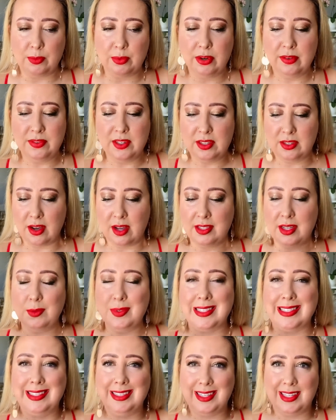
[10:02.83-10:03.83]
designs, it was
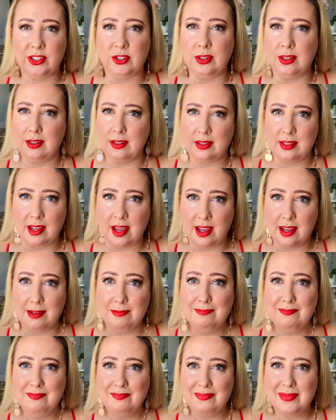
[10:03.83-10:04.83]
literally the
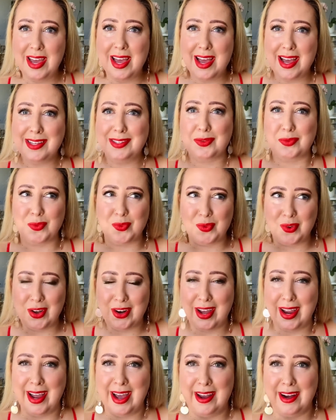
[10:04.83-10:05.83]
same as what
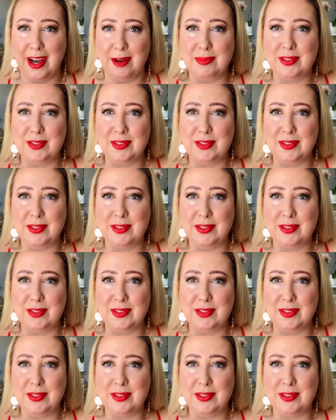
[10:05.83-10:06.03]
I had up.